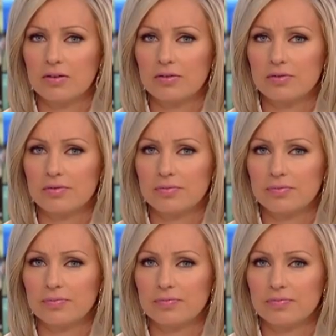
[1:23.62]

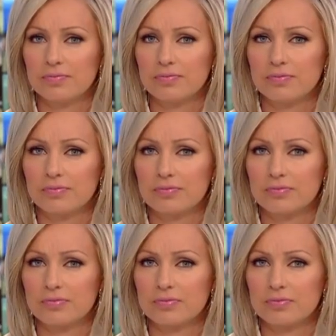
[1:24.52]

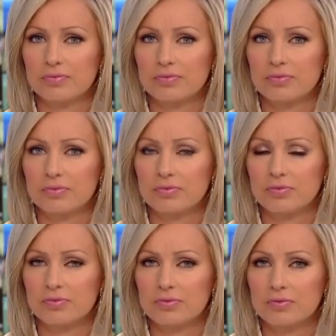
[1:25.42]

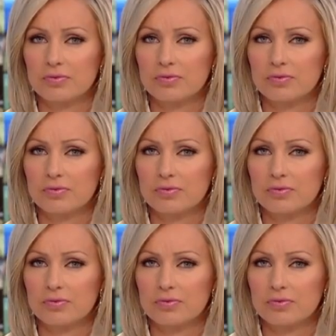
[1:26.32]
This person isn't speaking.